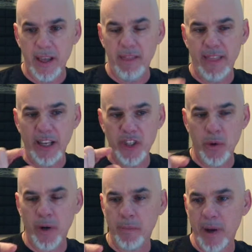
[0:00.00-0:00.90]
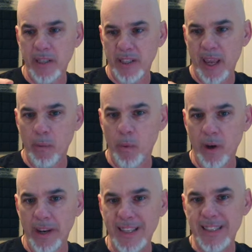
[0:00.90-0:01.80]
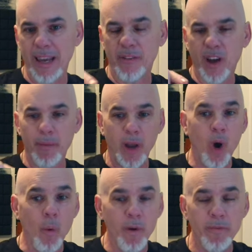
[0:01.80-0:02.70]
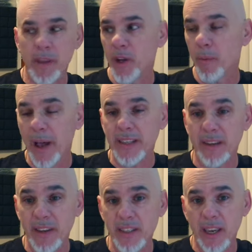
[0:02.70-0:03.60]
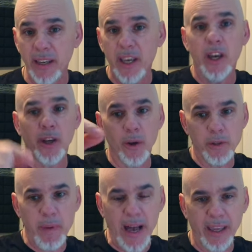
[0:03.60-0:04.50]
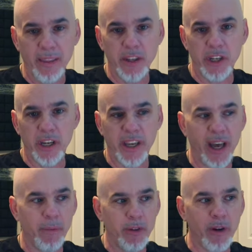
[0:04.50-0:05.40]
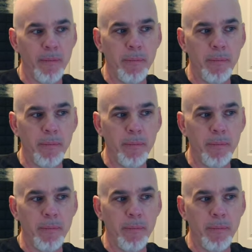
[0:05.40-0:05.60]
that 200 bucks that I won, instead of coming home with me to go buy a TV set, goes back into the G account. We try and